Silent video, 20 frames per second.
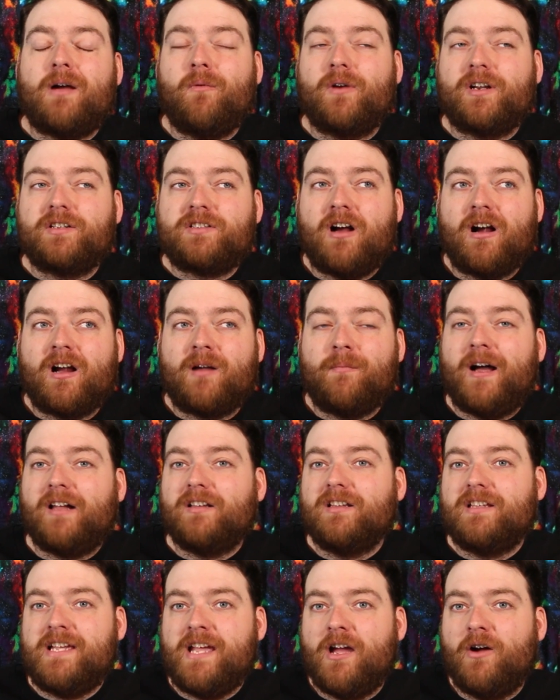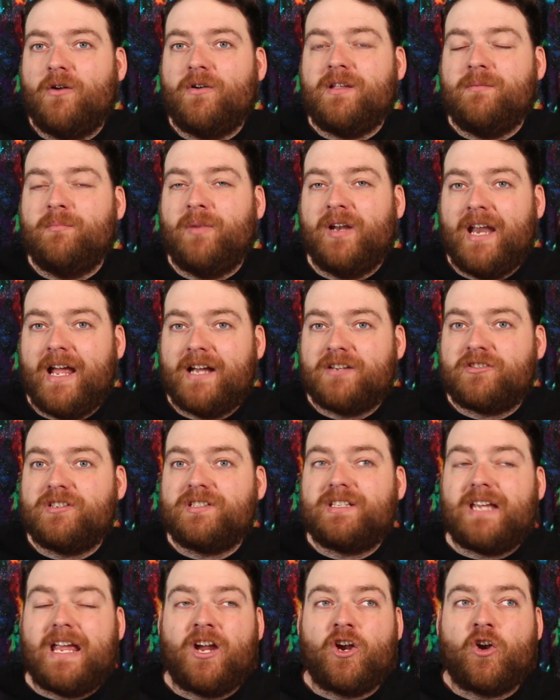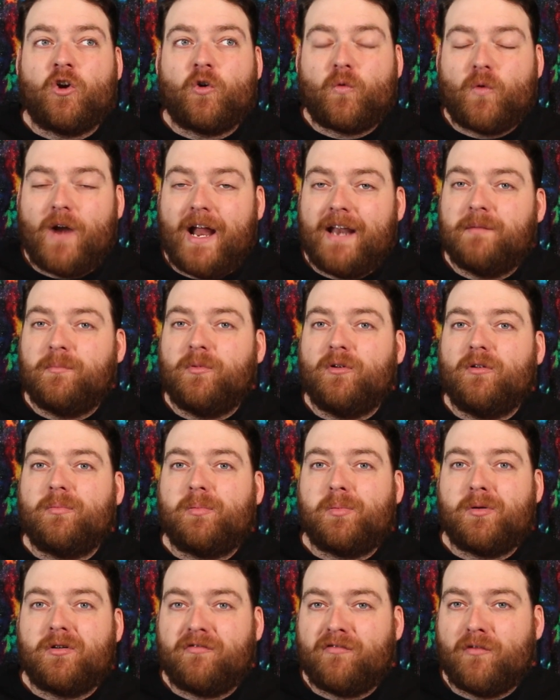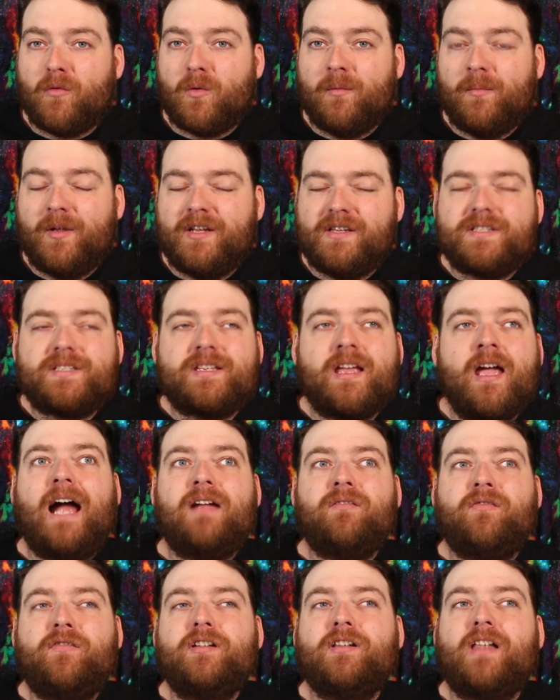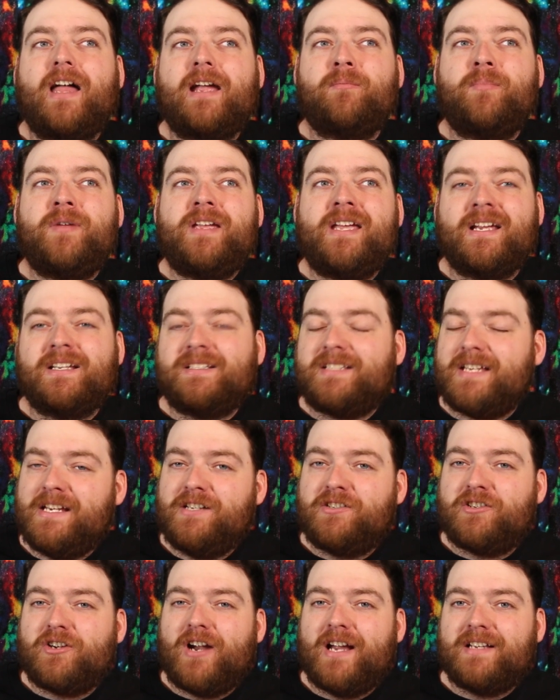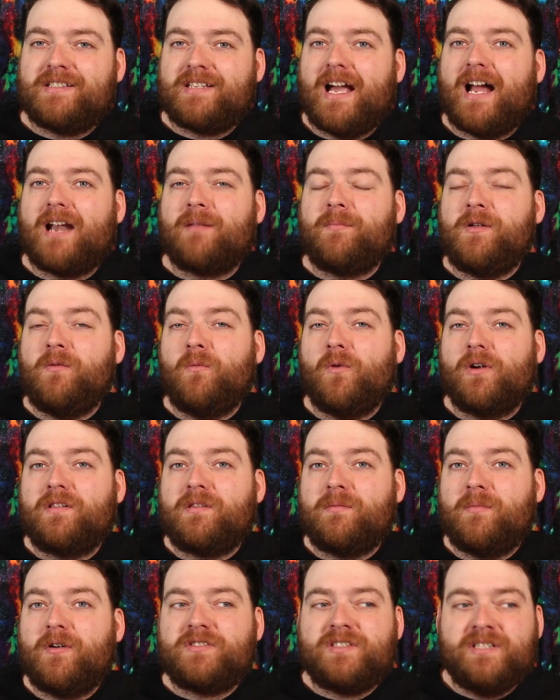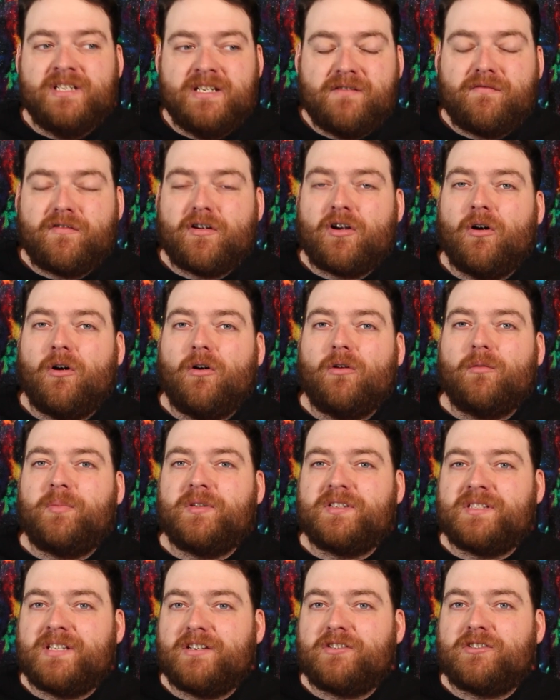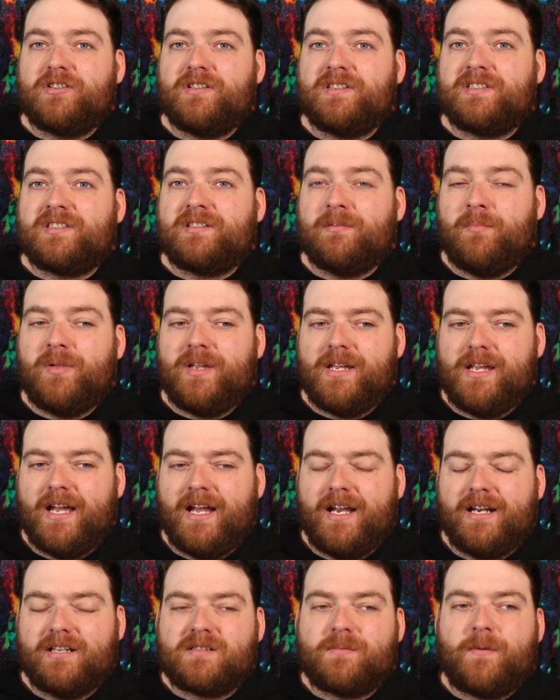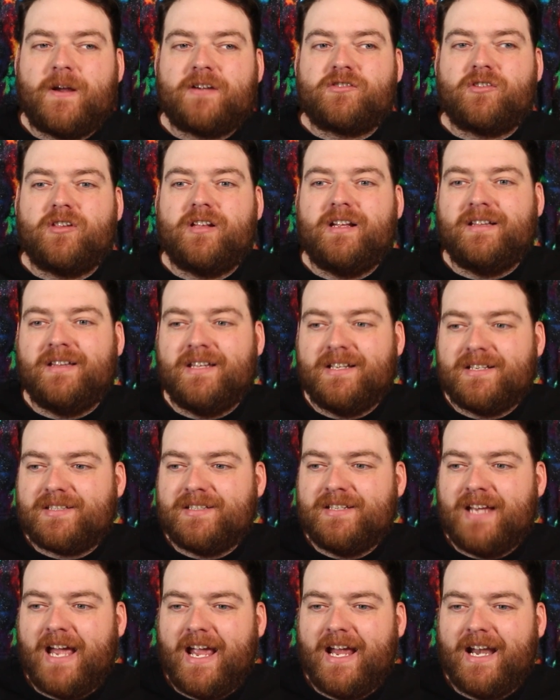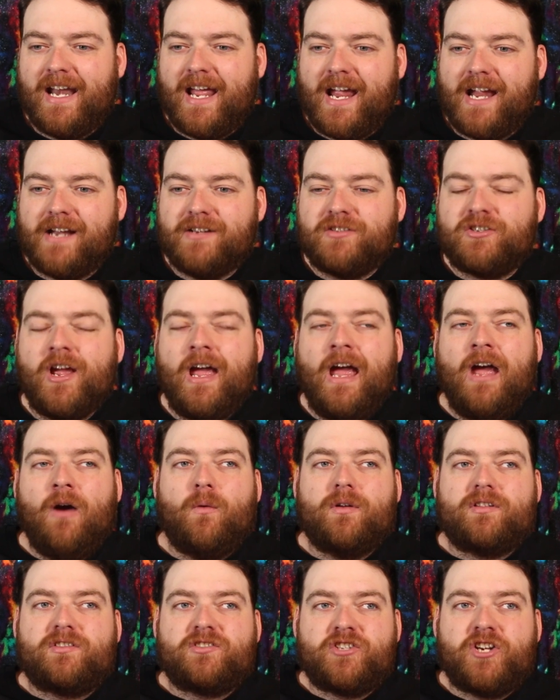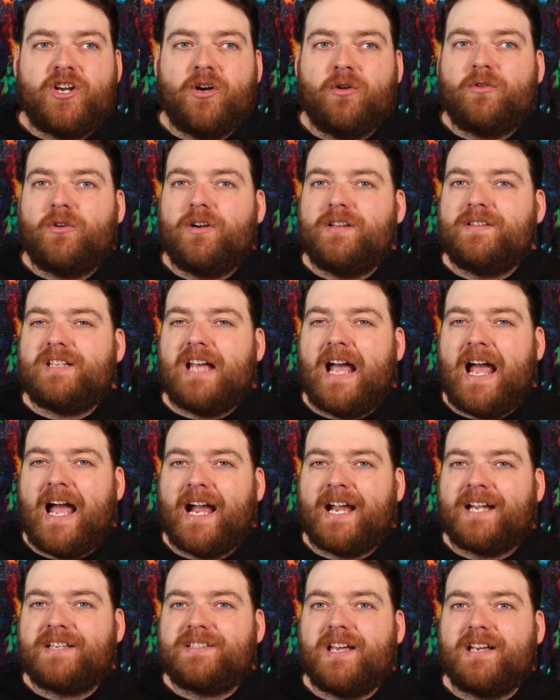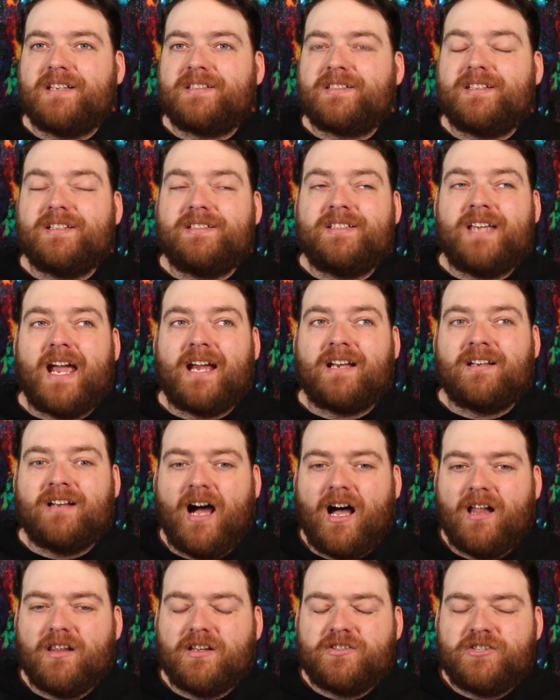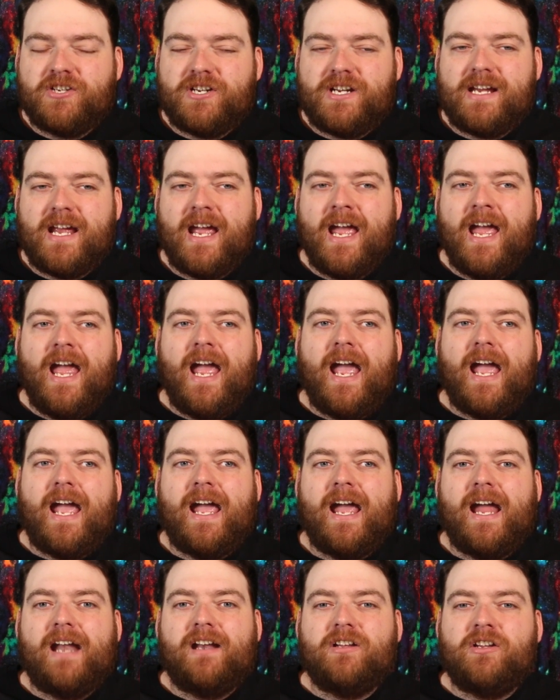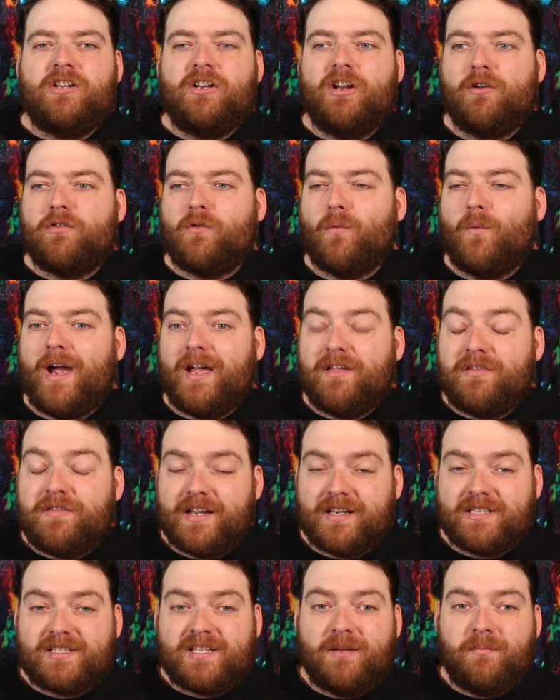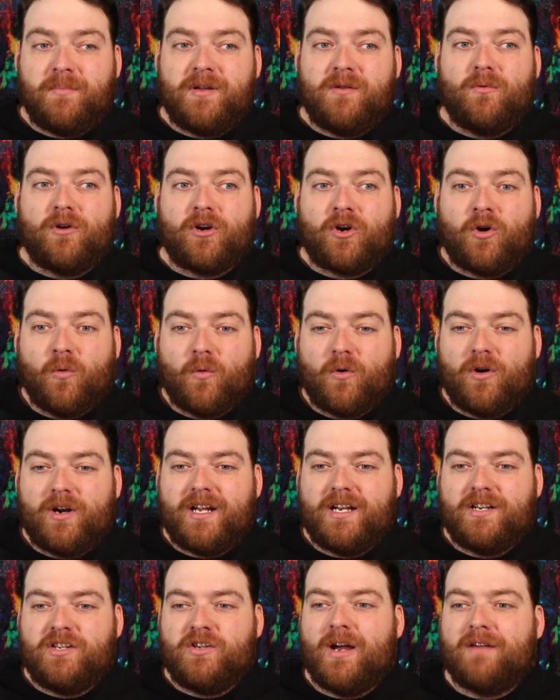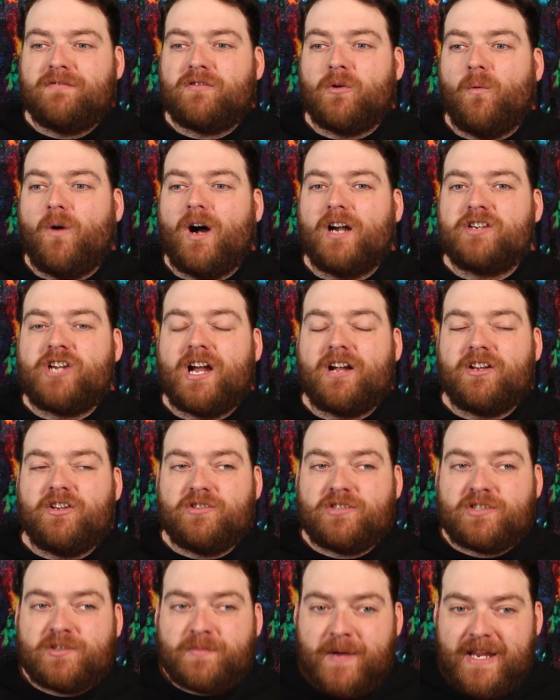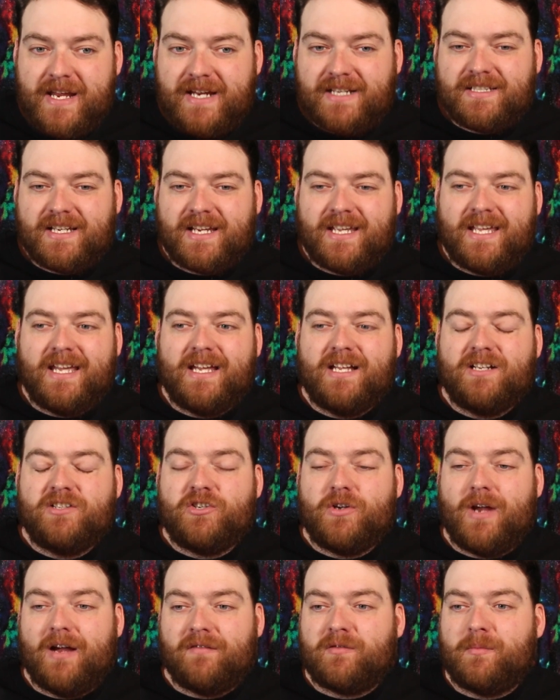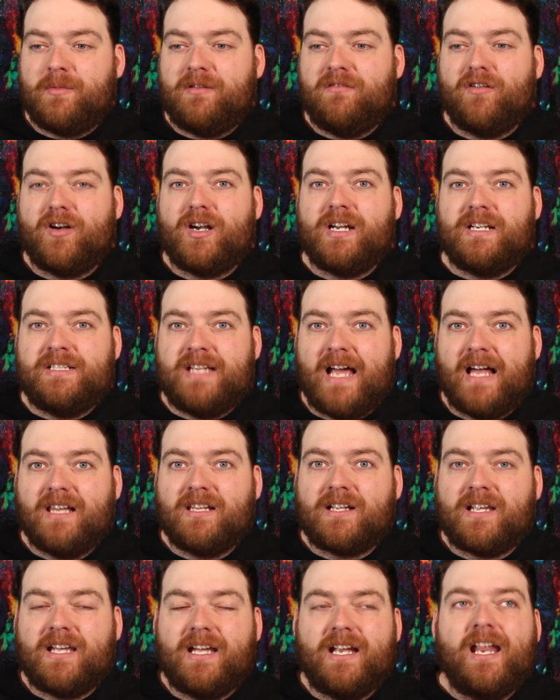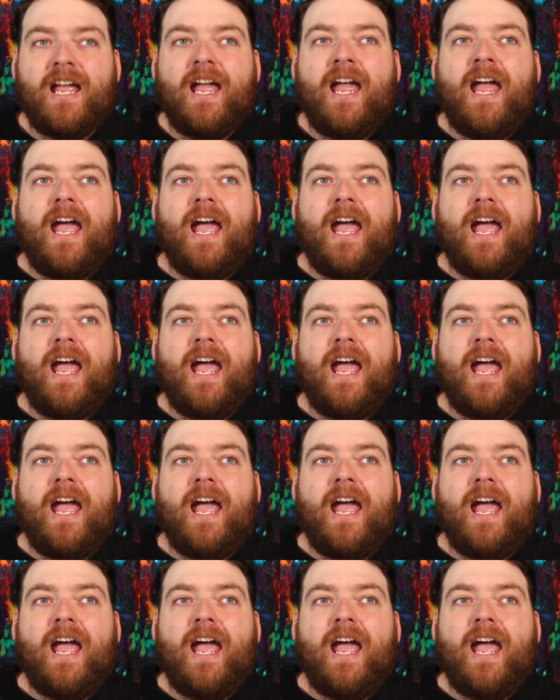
I want to talk about Leonie Benesch's incredible performance. I feel like being a teacher has got to be one of the most difficult positions to be in, especially in this day and age, with children's access to technology and, you know, the way things can be recorded. You have to watch how you speak to kids. You have to be very delicate.